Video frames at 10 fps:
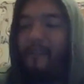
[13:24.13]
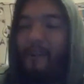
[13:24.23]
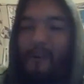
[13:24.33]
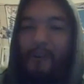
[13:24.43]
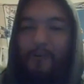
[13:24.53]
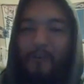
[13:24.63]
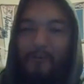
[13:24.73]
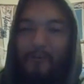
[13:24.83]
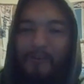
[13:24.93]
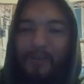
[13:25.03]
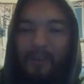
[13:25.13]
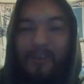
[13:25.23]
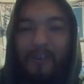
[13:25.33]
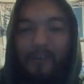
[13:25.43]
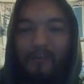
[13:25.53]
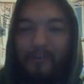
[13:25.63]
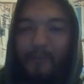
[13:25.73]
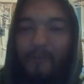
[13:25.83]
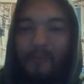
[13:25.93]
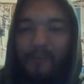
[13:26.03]
I know Kota Ibushi and the
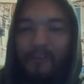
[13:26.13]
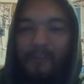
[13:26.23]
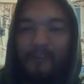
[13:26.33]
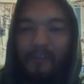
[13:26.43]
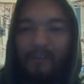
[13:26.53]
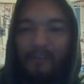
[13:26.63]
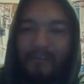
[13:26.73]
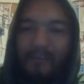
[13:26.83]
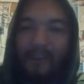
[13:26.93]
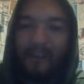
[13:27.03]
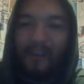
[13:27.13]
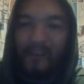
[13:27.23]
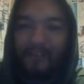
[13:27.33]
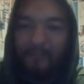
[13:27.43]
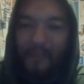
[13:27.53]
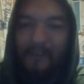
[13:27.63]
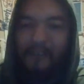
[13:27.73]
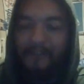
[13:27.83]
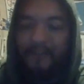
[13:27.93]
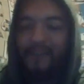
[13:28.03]
Hiromu and the Tanahashi
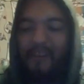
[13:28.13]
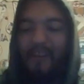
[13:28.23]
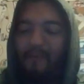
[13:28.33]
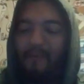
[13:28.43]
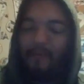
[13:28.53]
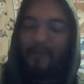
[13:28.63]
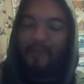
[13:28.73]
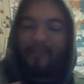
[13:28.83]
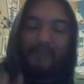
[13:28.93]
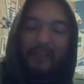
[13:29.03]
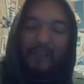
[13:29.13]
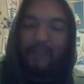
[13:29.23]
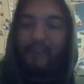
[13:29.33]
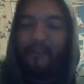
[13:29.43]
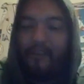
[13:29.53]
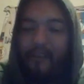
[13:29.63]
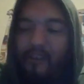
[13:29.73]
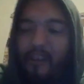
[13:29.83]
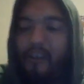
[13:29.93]
matches. Well, we can get to that later.